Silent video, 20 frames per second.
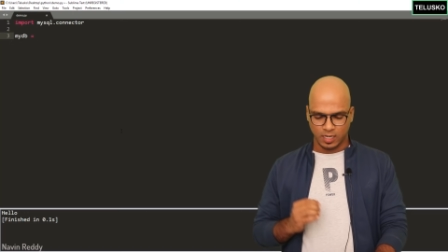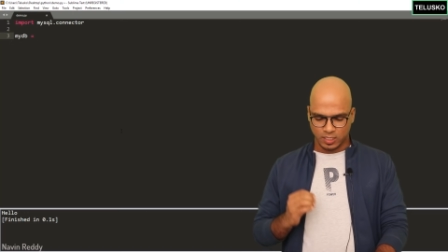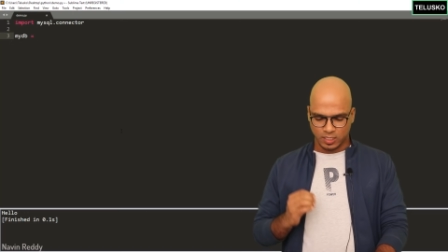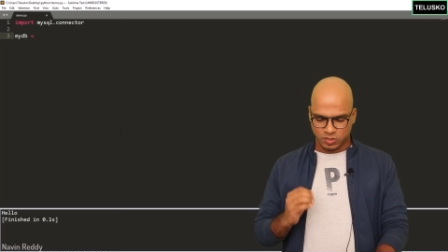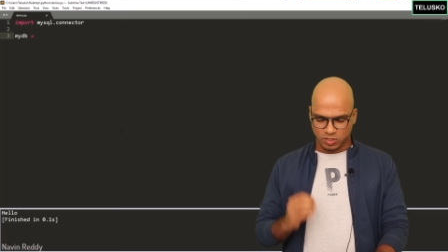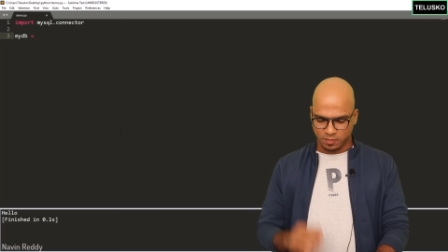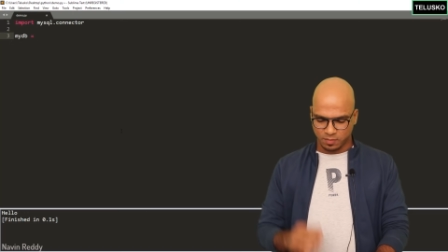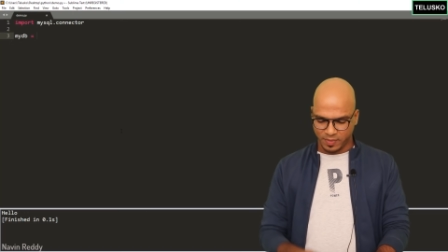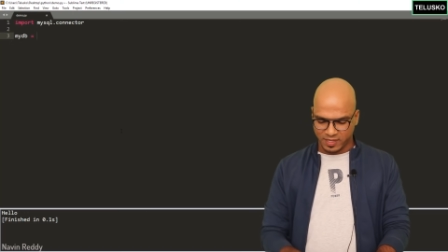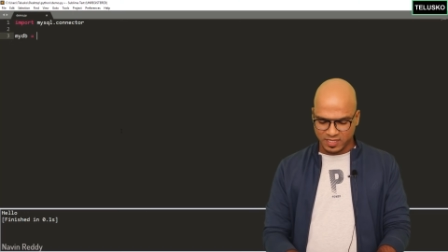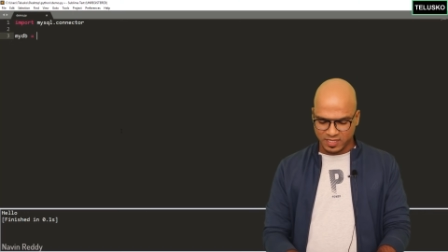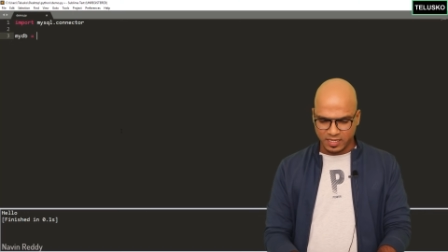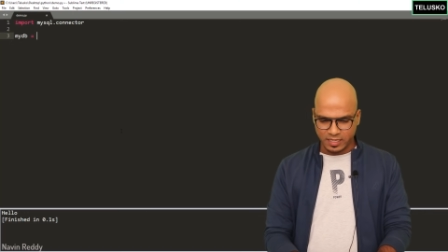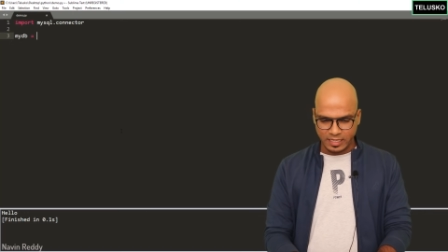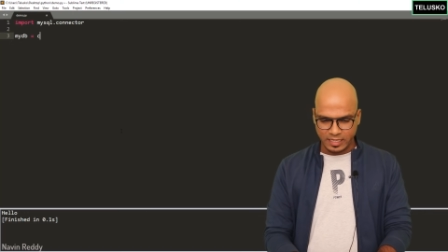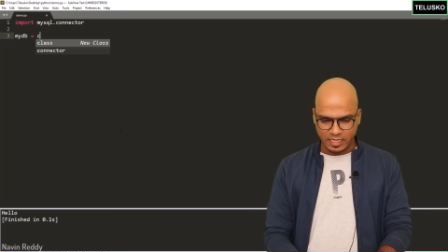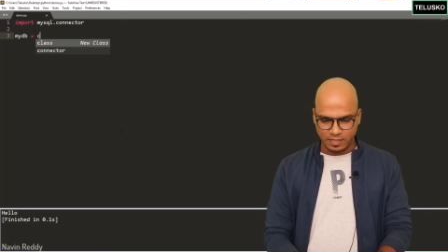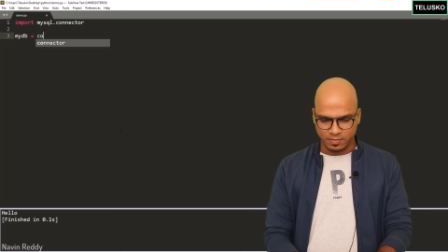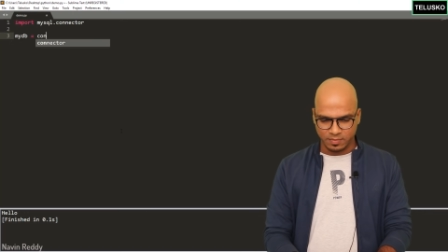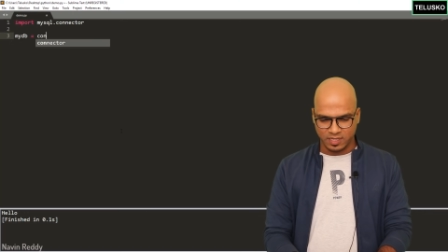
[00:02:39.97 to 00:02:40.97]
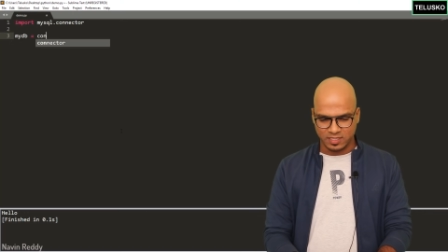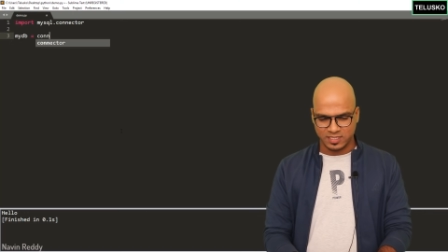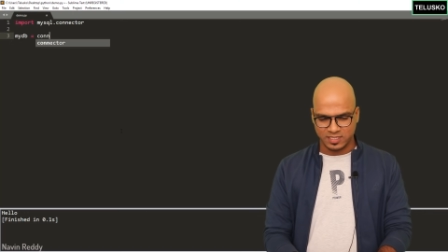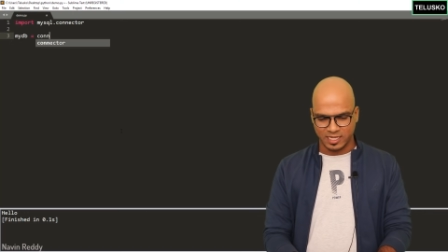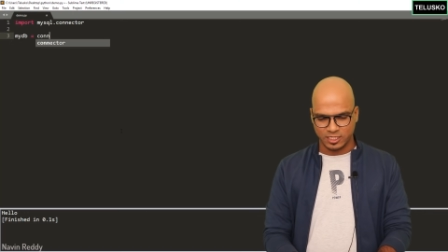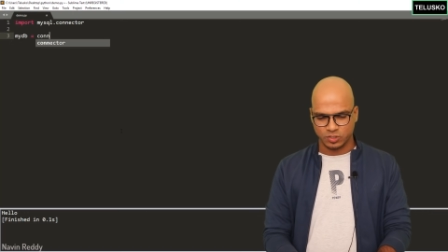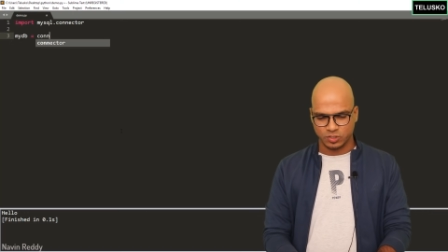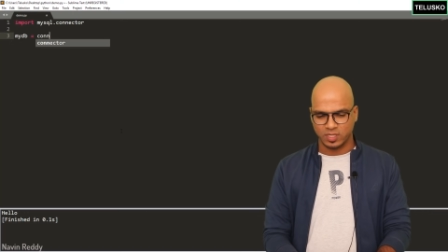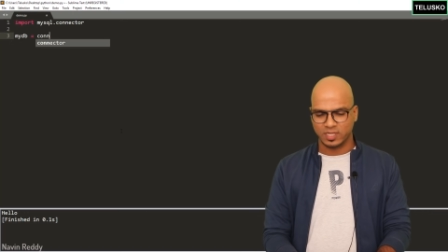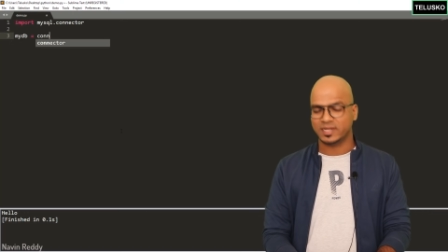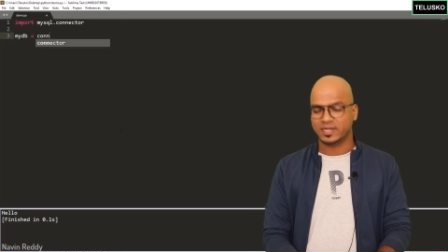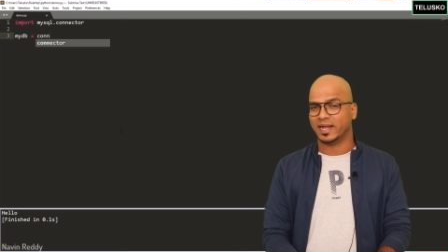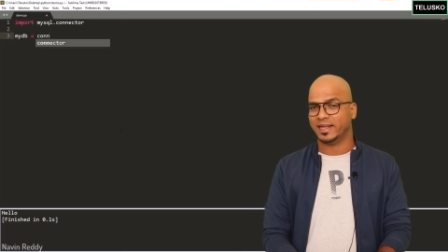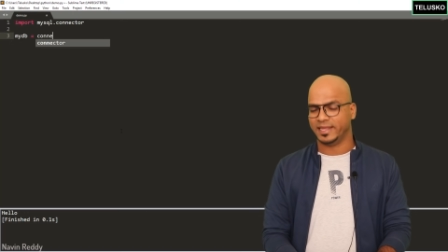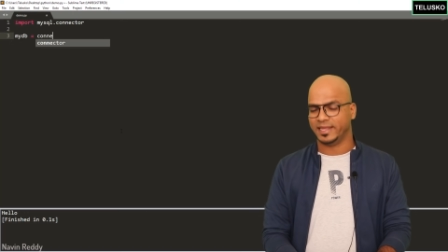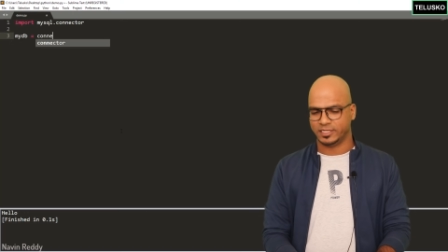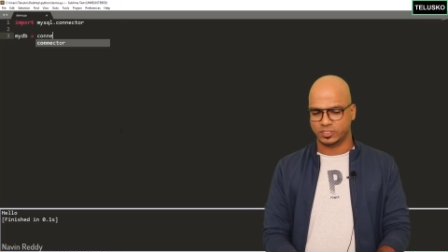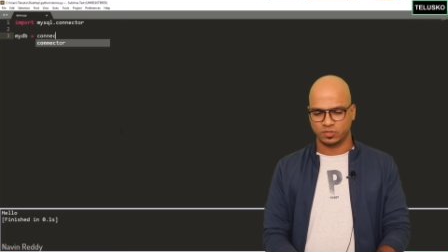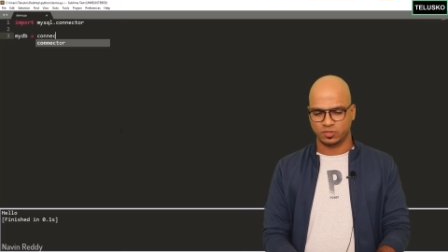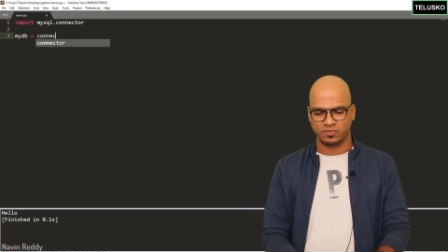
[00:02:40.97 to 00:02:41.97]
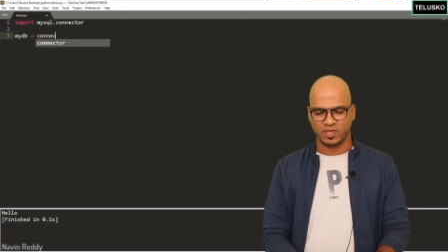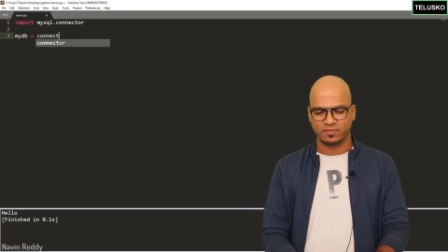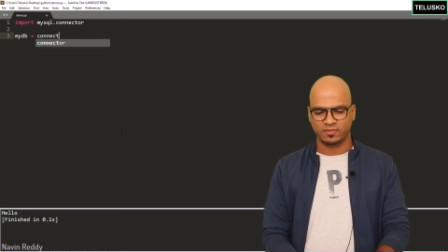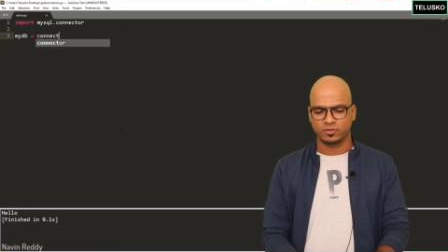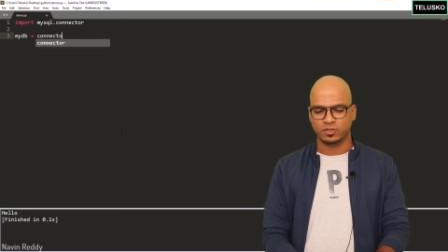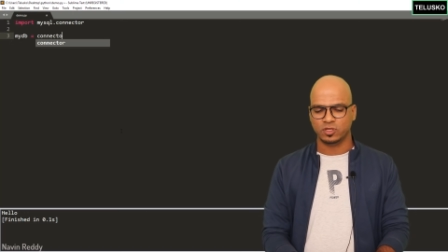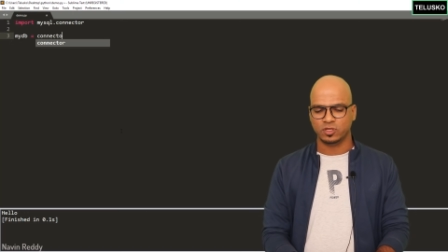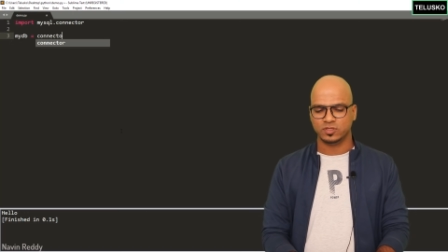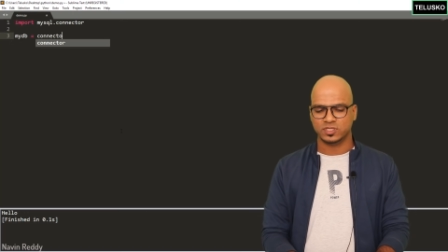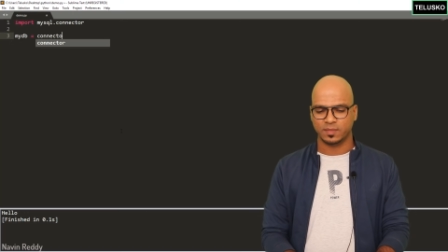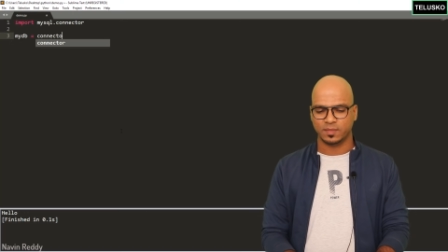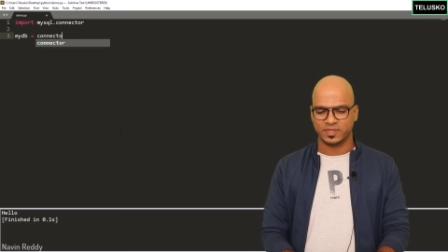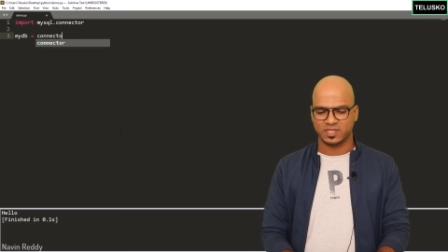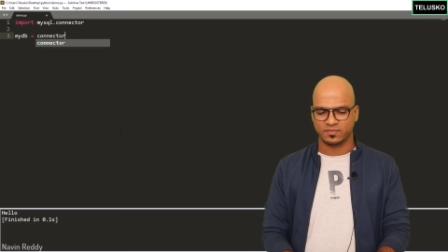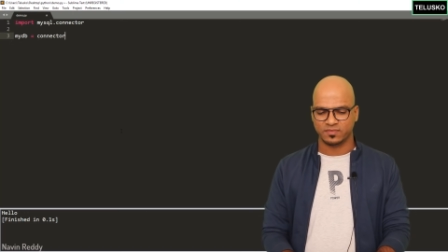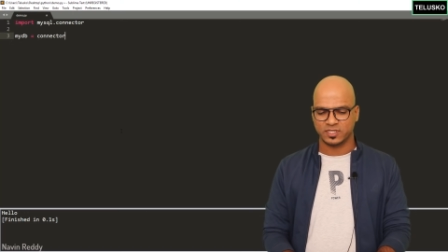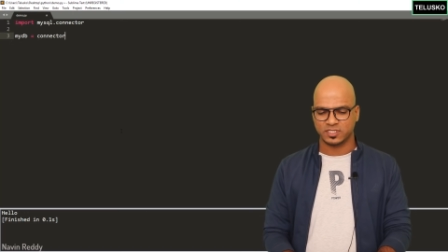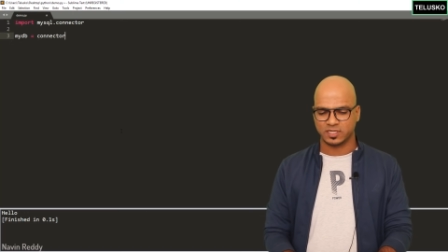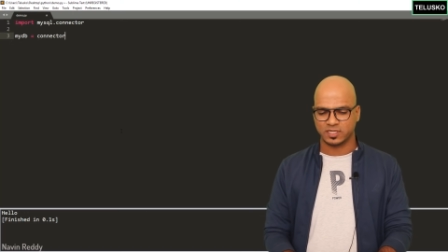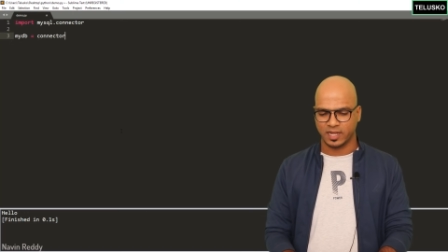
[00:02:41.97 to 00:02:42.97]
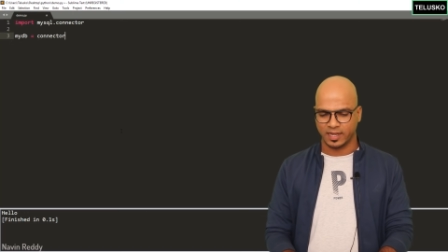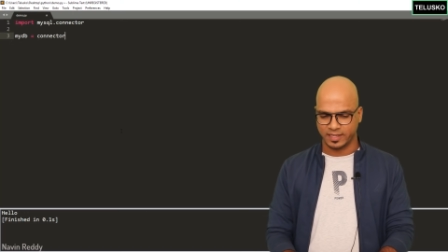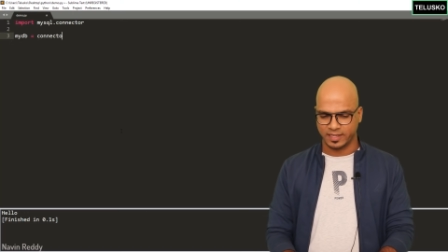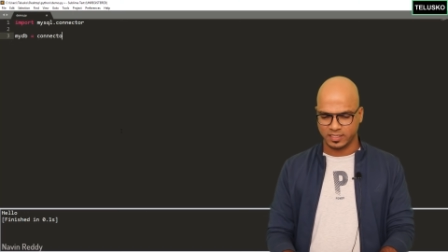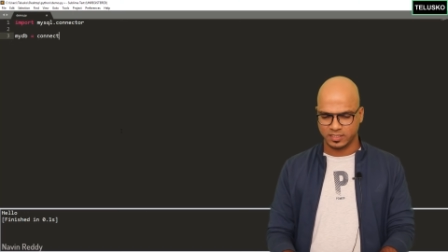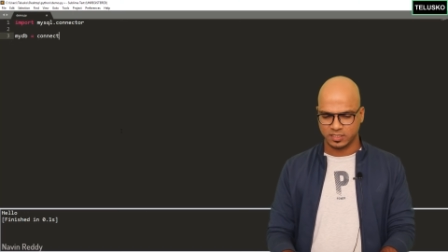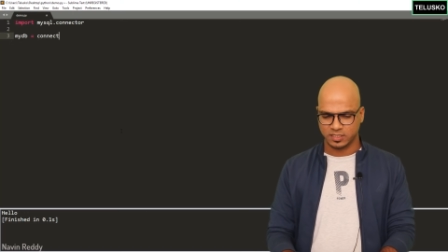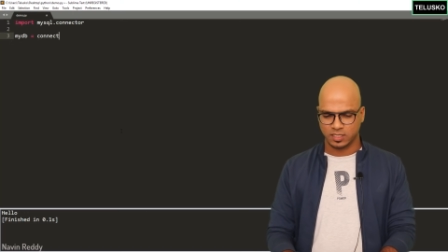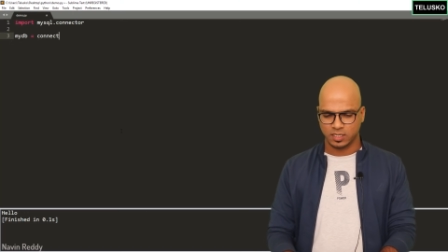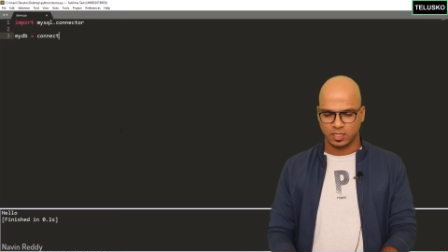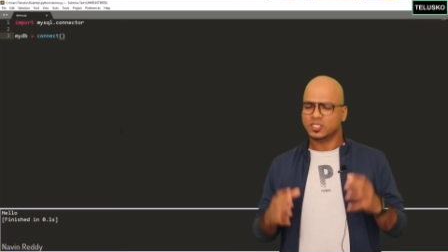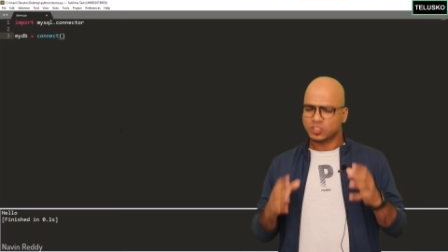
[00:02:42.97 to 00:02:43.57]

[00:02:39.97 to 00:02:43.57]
So the method name is actually connect. So we have to use a method which is connect.